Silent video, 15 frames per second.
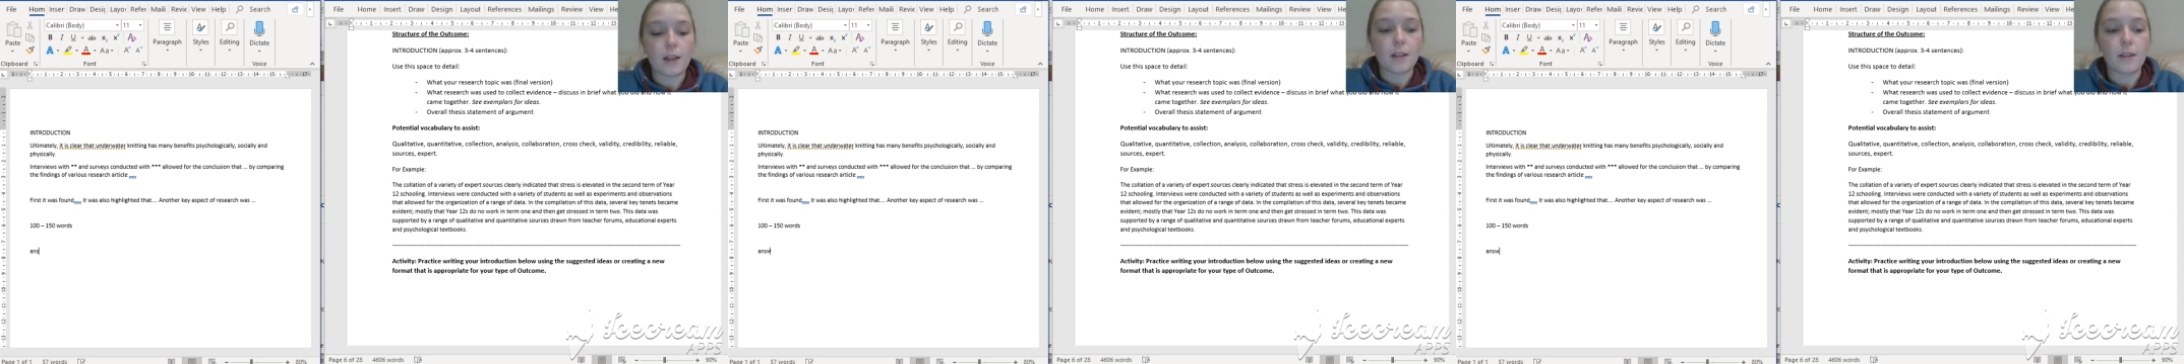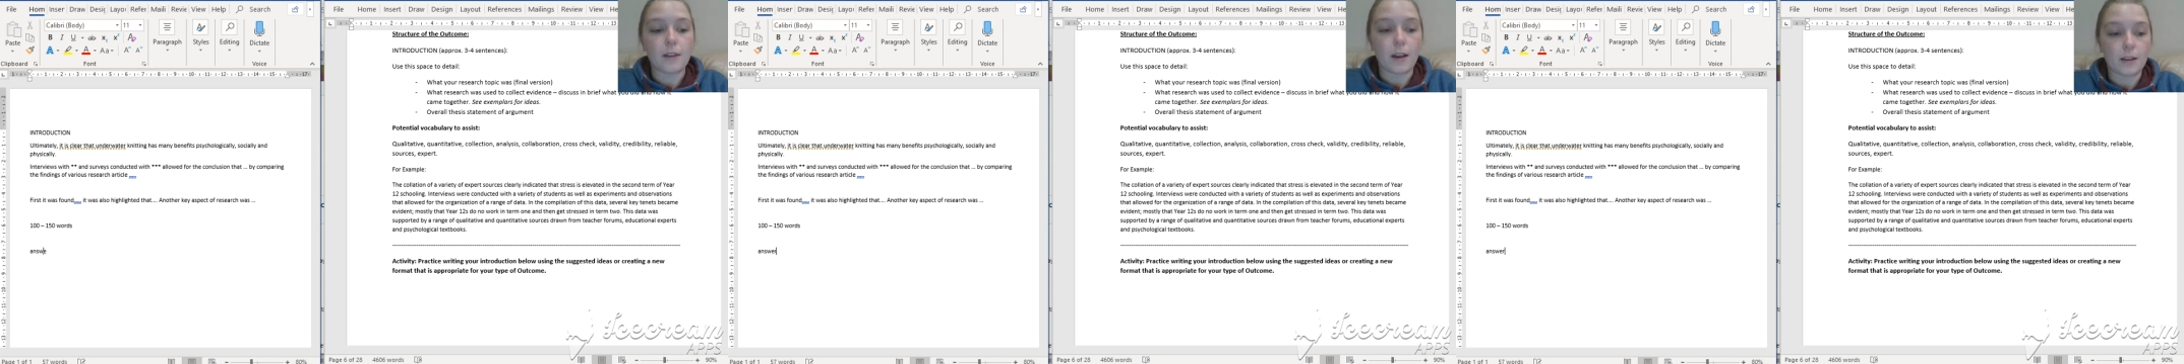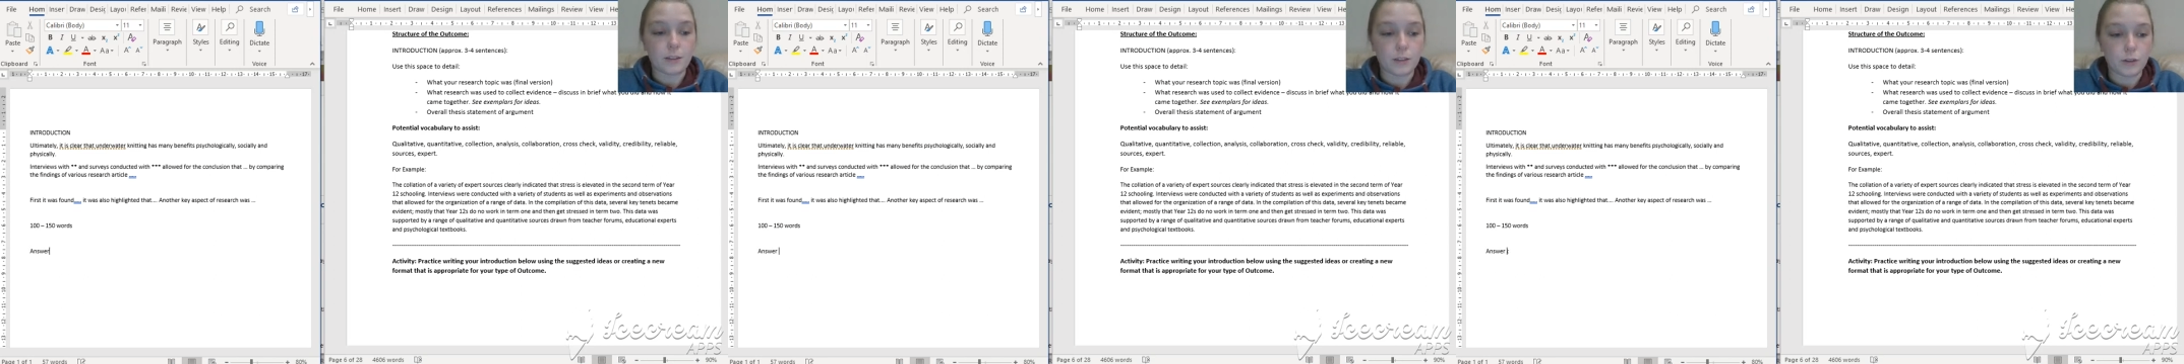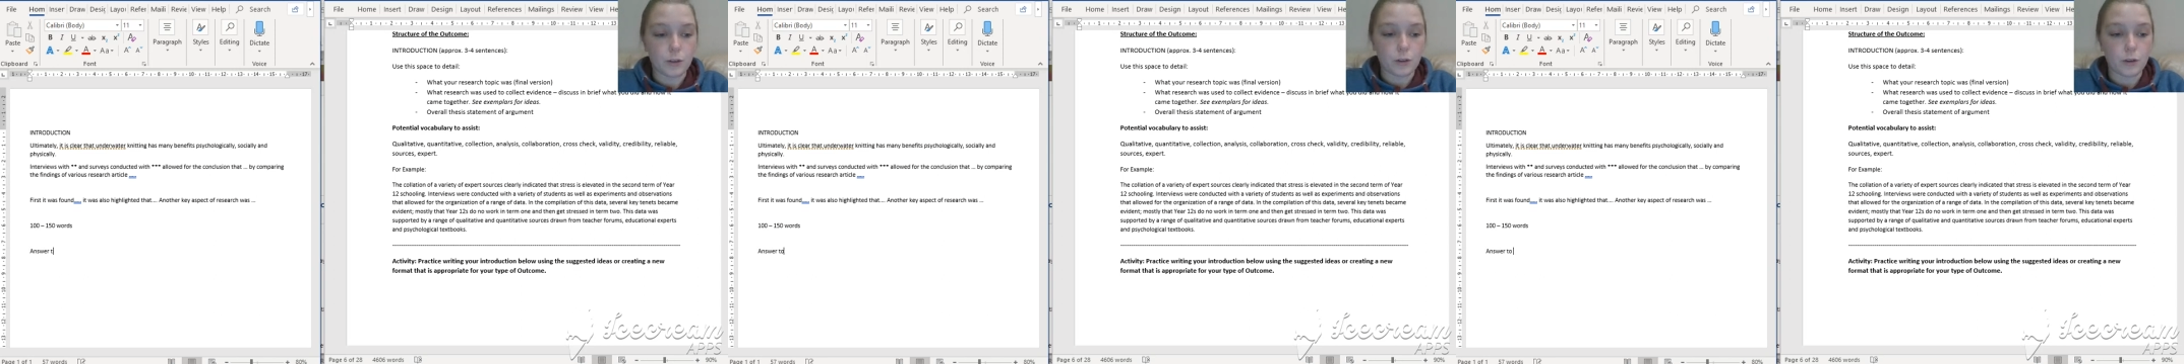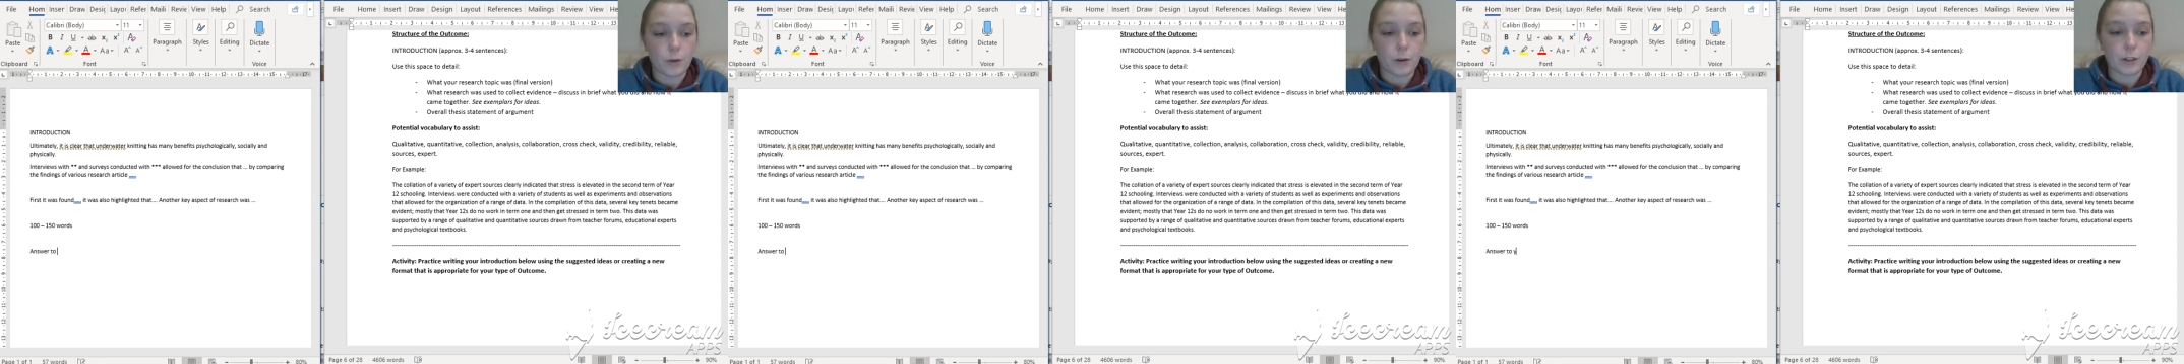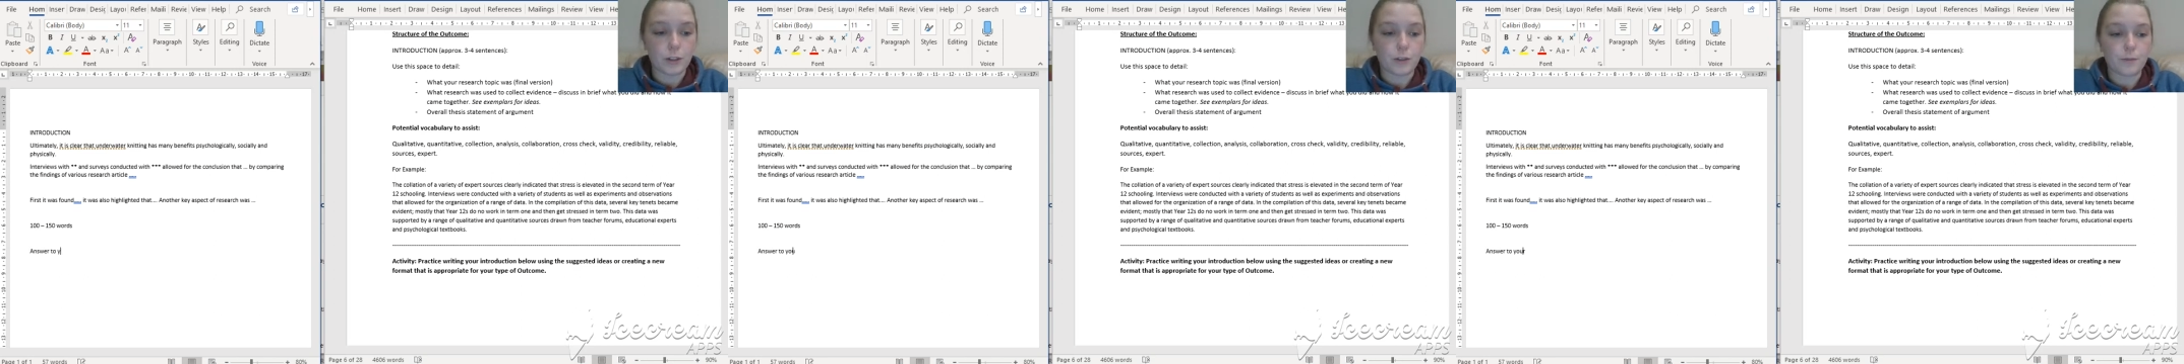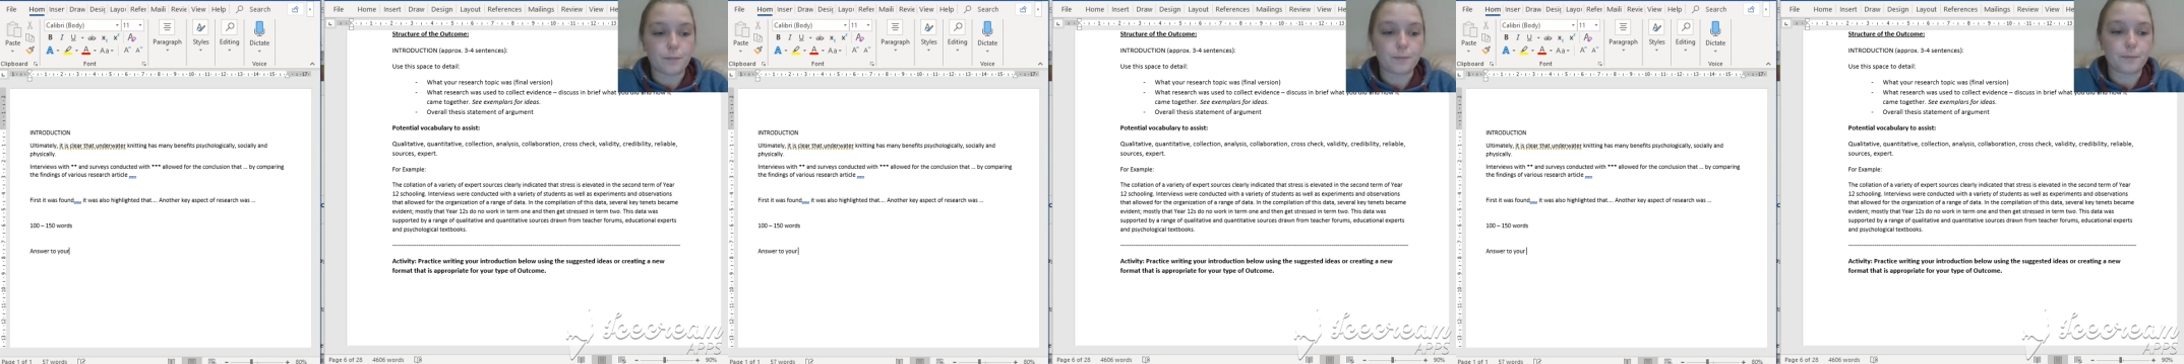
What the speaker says: the answer to your question,